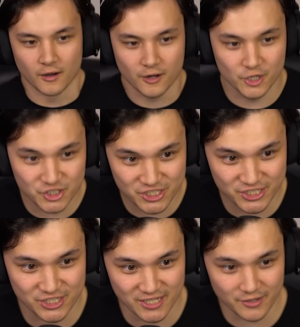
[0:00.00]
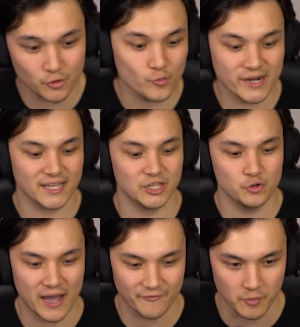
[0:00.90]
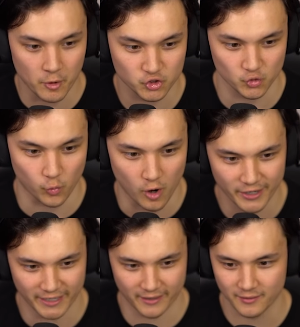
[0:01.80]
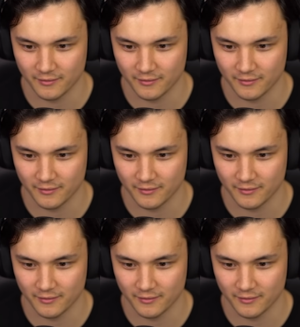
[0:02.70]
Considering you have a most wanted,